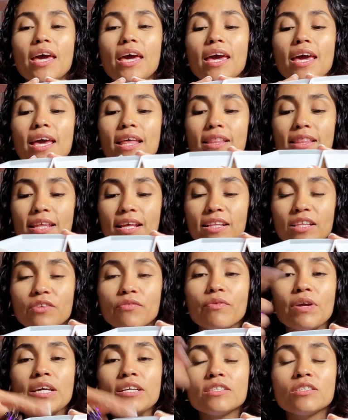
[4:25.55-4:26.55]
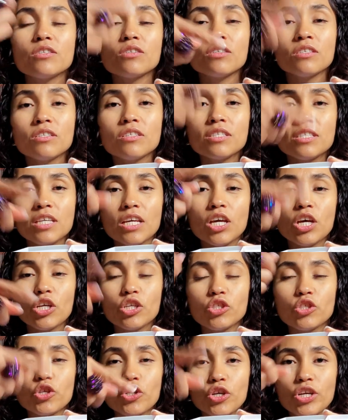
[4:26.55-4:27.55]
and then the rhinestones
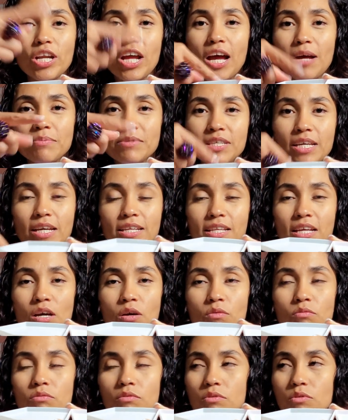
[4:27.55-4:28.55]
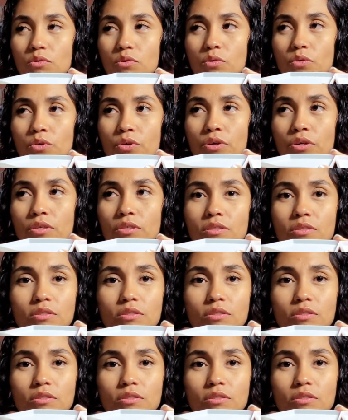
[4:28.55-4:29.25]
turn upside down, or